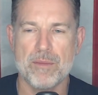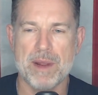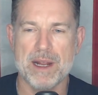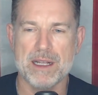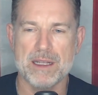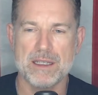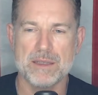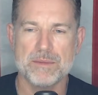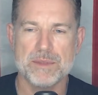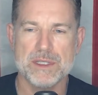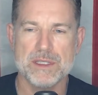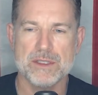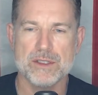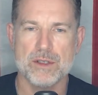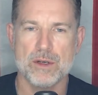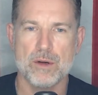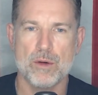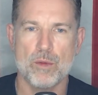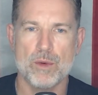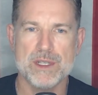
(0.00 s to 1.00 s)
my clips.
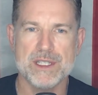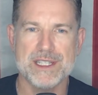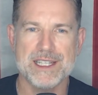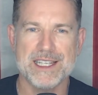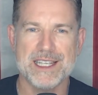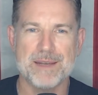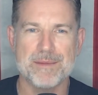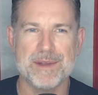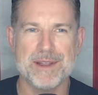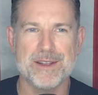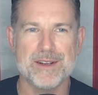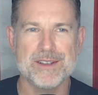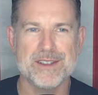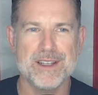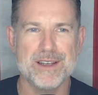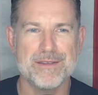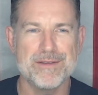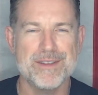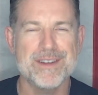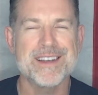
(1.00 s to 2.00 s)
So once they get me their
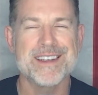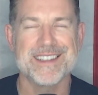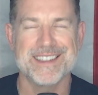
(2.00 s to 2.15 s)
stuff,